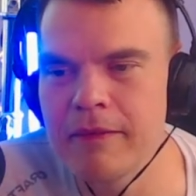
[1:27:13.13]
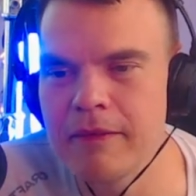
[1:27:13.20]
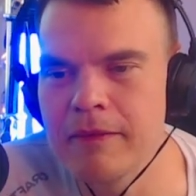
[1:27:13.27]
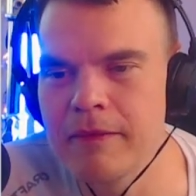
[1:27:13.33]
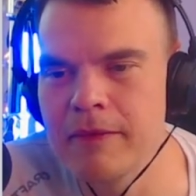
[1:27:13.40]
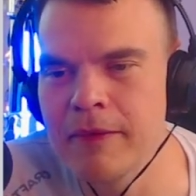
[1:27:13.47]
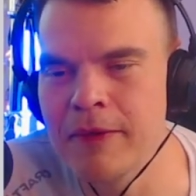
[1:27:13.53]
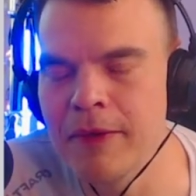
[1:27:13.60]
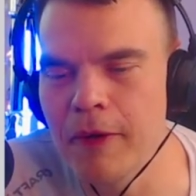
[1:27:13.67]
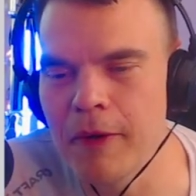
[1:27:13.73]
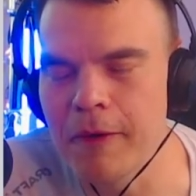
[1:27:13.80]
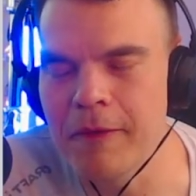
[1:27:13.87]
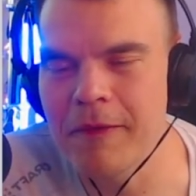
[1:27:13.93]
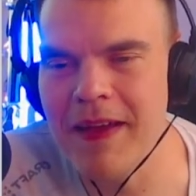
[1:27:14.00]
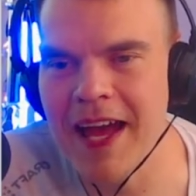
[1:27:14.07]

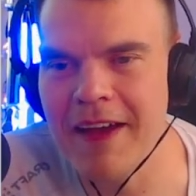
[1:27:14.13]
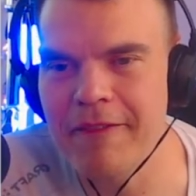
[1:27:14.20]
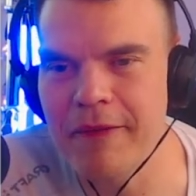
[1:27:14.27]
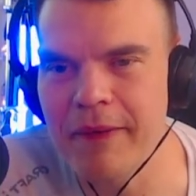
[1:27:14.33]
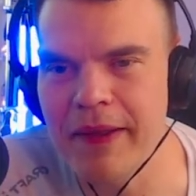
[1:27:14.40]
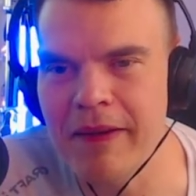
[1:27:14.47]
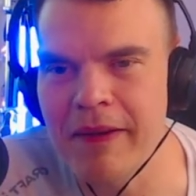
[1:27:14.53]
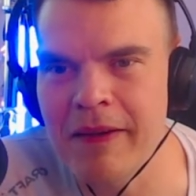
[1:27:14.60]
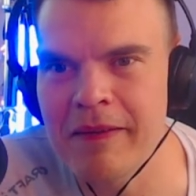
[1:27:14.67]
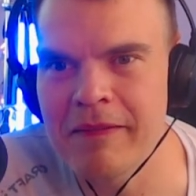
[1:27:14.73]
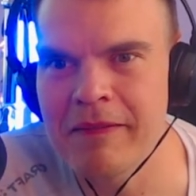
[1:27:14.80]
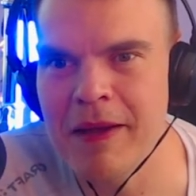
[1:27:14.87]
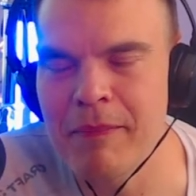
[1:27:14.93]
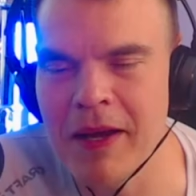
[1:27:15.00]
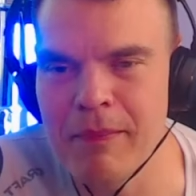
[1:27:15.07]
North Africa?
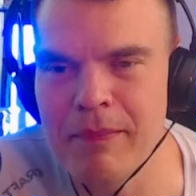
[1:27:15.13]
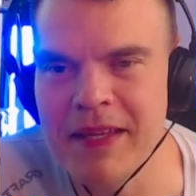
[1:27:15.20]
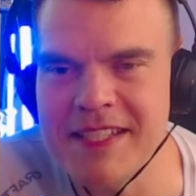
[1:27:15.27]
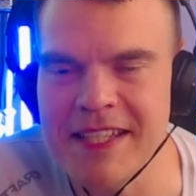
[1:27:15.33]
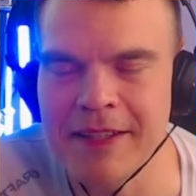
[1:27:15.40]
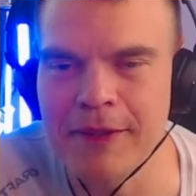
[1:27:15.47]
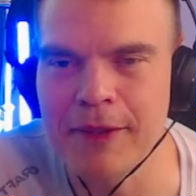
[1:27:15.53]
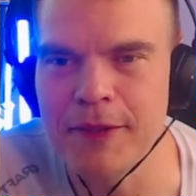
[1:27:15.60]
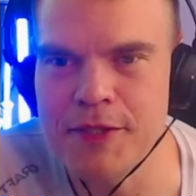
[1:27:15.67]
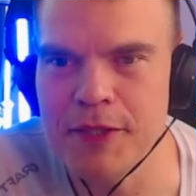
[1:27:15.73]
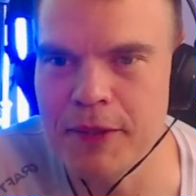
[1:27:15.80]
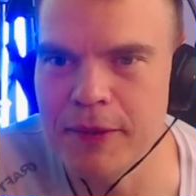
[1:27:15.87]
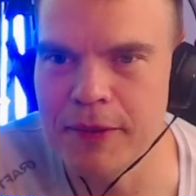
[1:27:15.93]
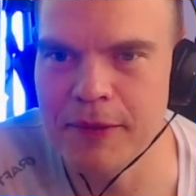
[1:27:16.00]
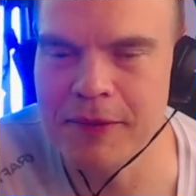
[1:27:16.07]
Am I mixing those
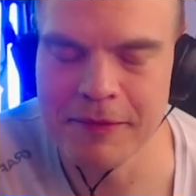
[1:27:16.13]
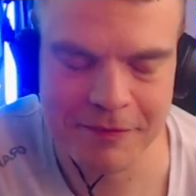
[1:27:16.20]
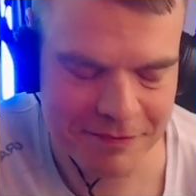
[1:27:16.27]
two?